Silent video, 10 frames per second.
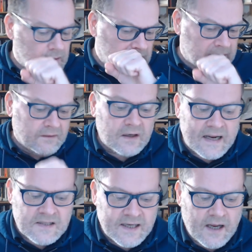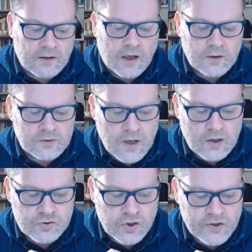The last thing
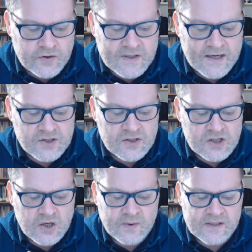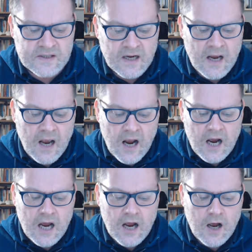I'll draw your attention to is
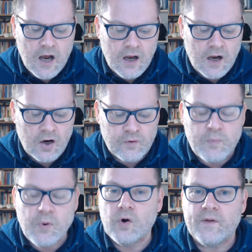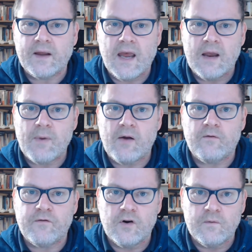a report that came
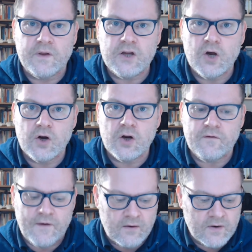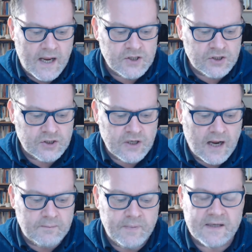out from the Young Foundation
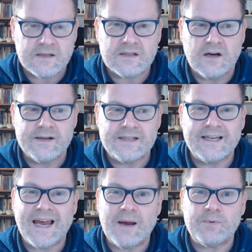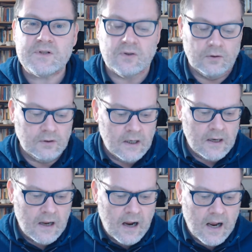and Big Society Capital,
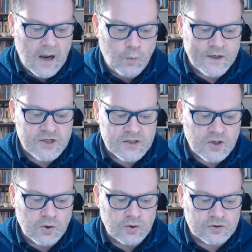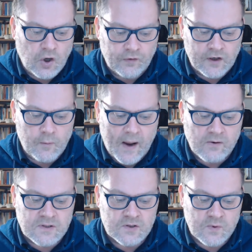which is called Nothing
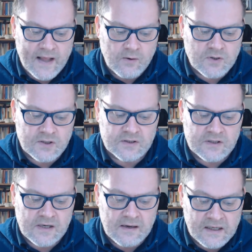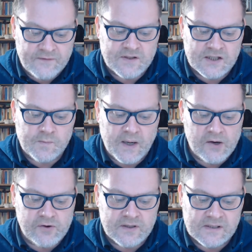About Us Without Us, Lived
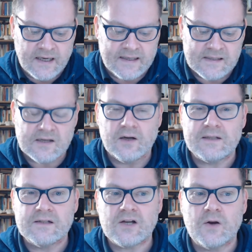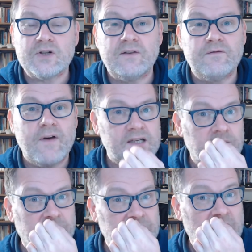Experience, Insight and Social
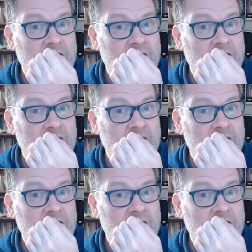Investment.